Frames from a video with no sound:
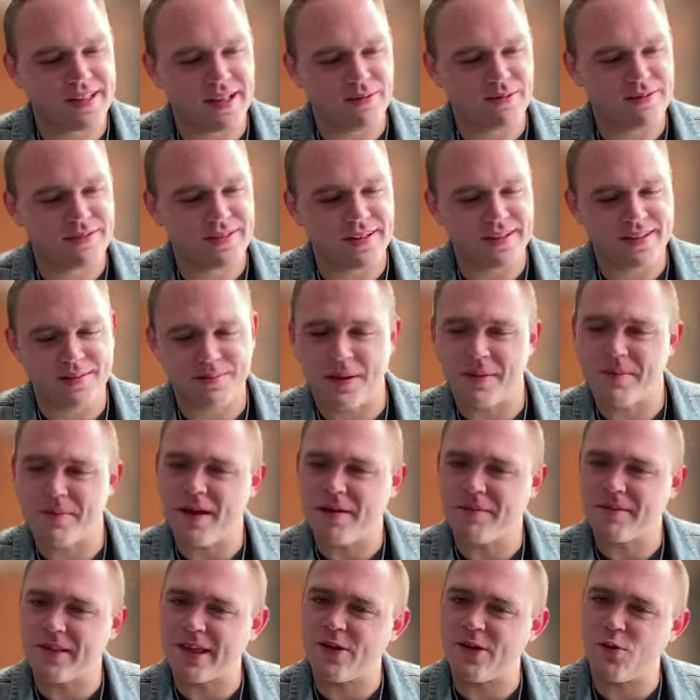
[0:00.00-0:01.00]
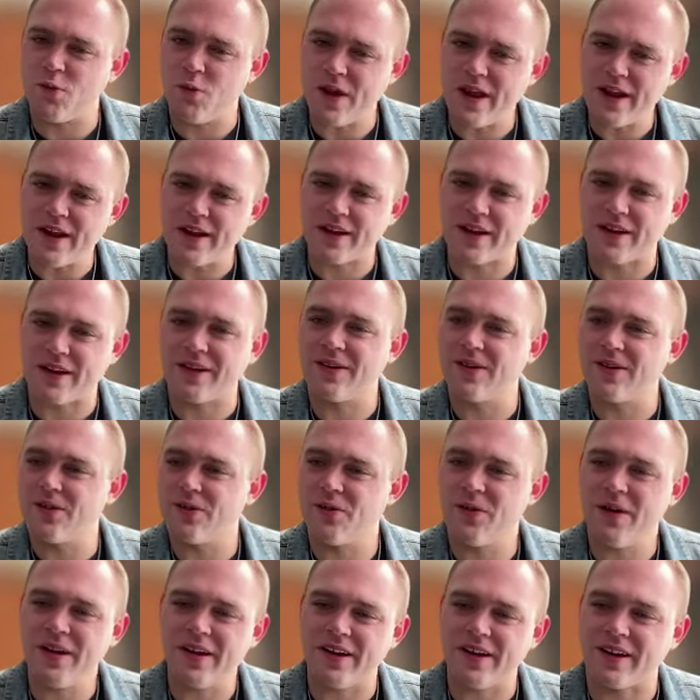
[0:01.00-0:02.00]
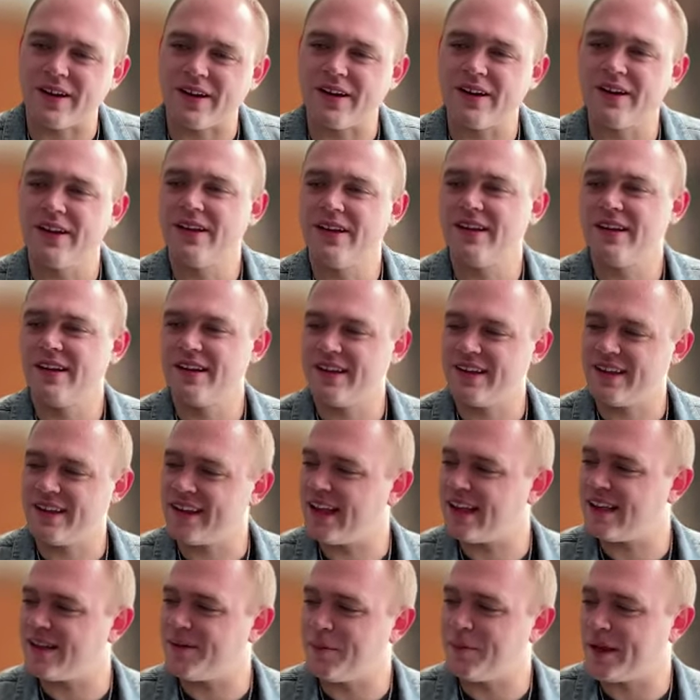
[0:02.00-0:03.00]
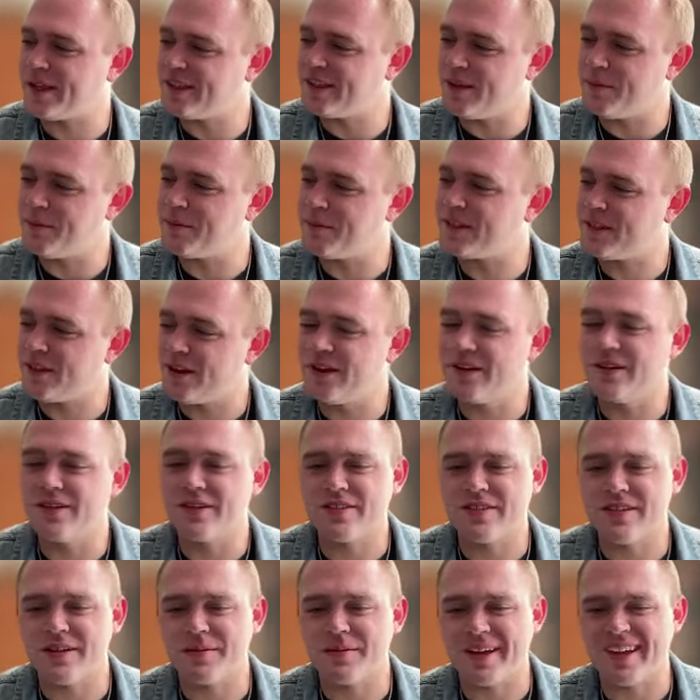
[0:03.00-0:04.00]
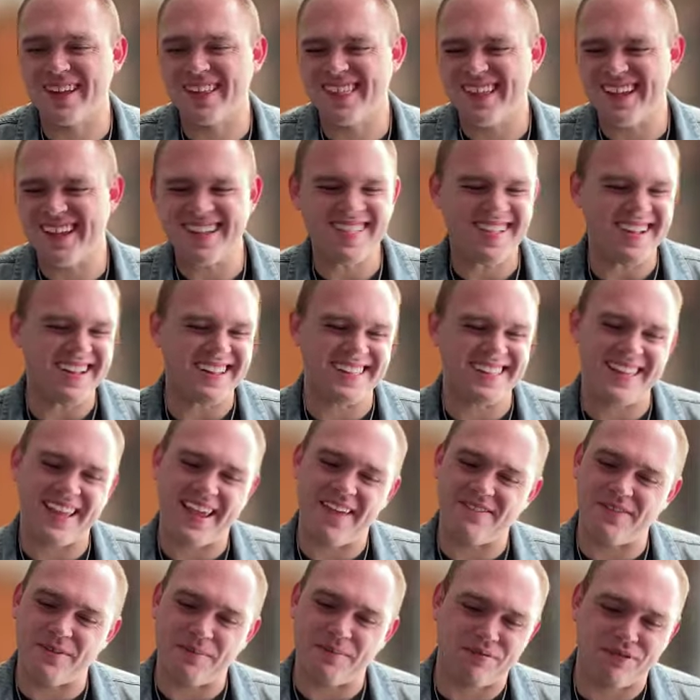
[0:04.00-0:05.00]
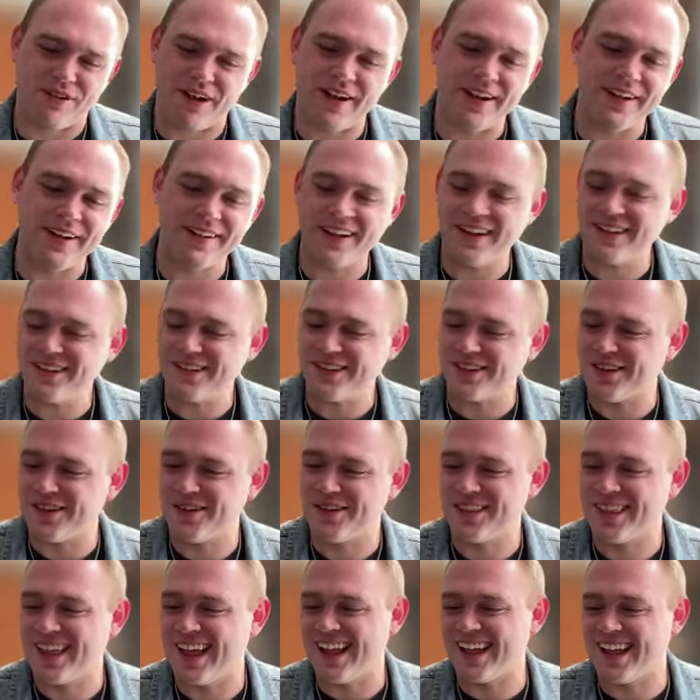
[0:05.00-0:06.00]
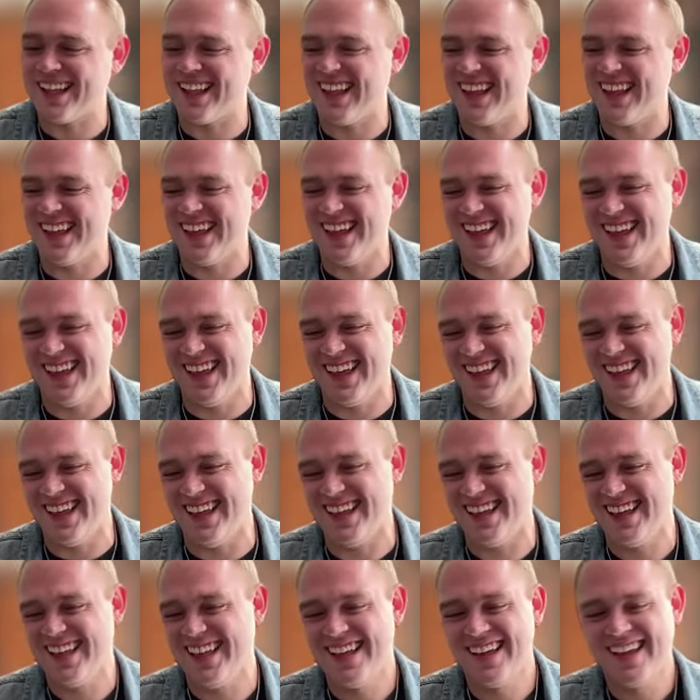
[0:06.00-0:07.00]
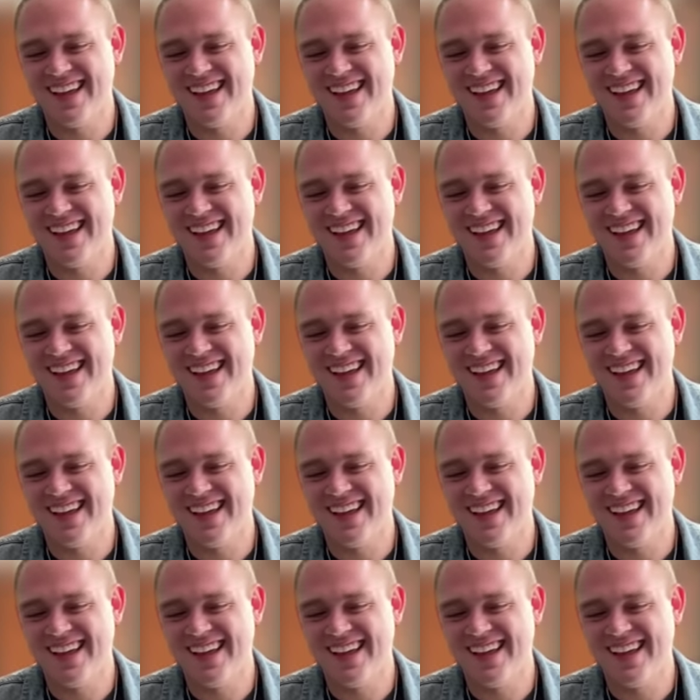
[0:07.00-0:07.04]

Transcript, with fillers: I was saying to my mom, like, "Where, where?" And I got on my tippy toes. I'm like, "That's not David Bryan. I don't know who that."